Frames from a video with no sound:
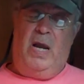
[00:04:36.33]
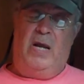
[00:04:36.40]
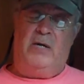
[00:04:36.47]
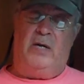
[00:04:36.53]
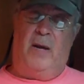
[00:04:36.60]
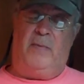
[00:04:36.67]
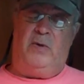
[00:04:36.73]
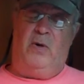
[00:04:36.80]

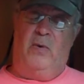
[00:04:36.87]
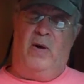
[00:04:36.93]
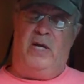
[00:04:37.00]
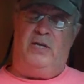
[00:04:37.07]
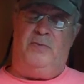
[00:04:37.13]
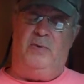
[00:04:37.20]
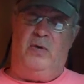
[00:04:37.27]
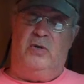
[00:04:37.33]

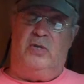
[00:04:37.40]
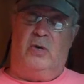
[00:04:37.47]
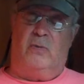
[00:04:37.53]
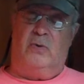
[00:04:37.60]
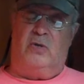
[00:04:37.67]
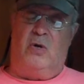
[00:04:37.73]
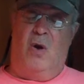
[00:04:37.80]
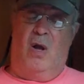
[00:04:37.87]
NWA's music
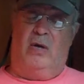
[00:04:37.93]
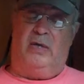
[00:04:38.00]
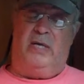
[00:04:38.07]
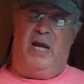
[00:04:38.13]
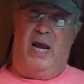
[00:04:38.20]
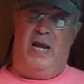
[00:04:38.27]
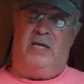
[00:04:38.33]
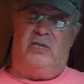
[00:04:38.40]
was called
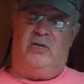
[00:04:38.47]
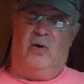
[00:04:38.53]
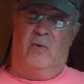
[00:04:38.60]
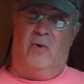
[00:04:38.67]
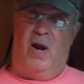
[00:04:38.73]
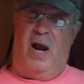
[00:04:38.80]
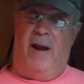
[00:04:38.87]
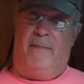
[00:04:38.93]
gangster
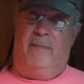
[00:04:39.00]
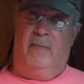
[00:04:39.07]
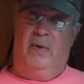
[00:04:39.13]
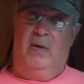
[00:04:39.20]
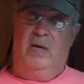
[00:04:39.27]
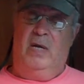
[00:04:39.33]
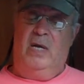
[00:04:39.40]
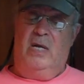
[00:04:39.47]
rap.
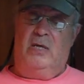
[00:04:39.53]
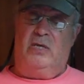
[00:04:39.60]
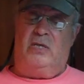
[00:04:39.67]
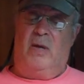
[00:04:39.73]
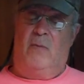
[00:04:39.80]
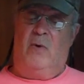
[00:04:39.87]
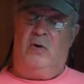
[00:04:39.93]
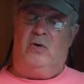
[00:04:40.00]

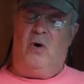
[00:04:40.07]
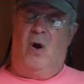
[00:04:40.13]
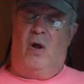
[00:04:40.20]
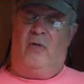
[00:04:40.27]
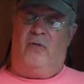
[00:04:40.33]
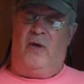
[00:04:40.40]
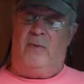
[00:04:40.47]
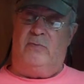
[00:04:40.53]
Someone
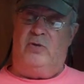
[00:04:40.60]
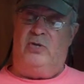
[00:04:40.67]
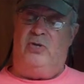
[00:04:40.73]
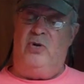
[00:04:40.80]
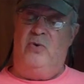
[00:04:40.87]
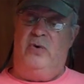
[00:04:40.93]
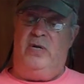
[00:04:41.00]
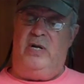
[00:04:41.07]
called them
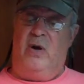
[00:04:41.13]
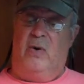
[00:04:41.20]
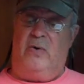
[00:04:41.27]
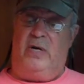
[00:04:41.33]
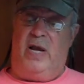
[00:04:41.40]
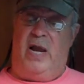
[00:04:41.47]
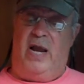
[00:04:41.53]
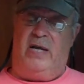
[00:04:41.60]
studio
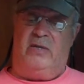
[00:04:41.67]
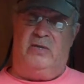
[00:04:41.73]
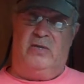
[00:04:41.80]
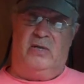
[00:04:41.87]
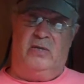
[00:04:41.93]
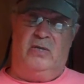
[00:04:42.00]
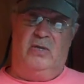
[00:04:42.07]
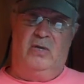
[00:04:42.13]

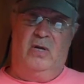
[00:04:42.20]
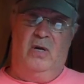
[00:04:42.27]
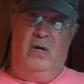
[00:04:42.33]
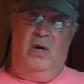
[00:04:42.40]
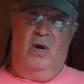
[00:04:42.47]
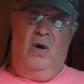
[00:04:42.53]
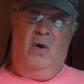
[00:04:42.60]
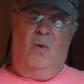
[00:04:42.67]
gangsters.
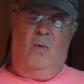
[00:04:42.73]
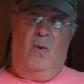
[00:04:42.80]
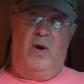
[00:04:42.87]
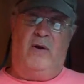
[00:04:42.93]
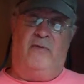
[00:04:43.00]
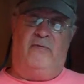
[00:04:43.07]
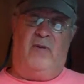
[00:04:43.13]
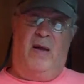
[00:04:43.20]

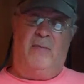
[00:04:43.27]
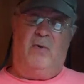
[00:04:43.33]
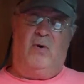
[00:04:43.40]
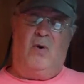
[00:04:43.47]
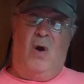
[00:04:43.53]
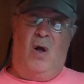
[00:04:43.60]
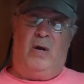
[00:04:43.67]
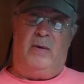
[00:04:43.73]
One of them, who
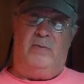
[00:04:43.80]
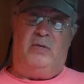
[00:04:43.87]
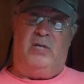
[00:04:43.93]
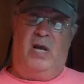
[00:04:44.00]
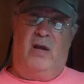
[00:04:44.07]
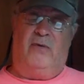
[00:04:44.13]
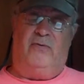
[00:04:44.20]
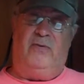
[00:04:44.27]
called
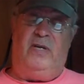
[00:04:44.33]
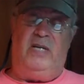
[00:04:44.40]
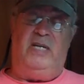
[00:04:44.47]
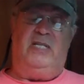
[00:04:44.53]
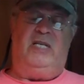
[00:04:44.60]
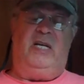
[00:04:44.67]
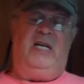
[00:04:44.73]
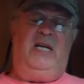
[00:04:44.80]
himself
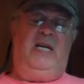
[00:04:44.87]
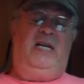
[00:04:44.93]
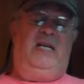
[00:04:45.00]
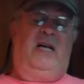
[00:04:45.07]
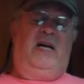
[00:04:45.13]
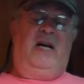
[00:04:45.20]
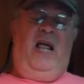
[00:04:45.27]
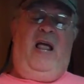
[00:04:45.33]
Easy E,
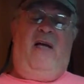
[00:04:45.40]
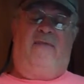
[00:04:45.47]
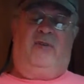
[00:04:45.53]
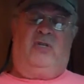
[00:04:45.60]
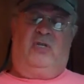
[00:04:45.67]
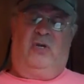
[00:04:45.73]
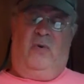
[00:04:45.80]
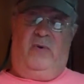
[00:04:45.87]
didn't have
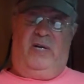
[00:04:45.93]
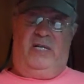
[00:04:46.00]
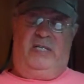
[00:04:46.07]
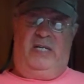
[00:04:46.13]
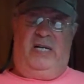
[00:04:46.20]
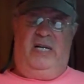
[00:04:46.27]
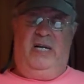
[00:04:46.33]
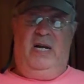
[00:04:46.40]
it so
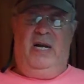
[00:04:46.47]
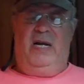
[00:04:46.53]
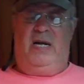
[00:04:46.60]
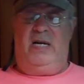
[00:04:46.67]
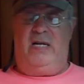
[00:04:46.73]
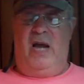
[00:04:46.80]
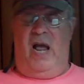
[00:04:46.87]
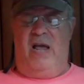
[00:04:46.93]
easy.
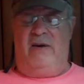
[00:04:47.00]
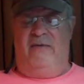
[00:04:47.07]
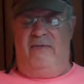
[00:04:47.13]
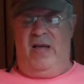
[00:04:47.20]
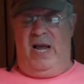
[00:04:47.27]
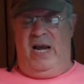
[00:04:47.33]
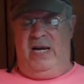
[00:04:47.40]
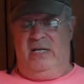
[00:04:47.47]
He died of
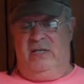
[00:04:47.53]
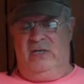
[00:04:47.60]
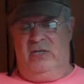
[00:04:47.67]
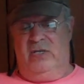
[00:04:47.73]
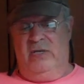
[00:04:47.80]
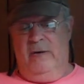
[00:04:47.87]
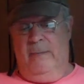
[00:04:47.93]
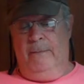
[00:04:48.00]

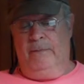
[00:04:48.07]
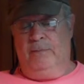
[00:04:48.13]
AIDS.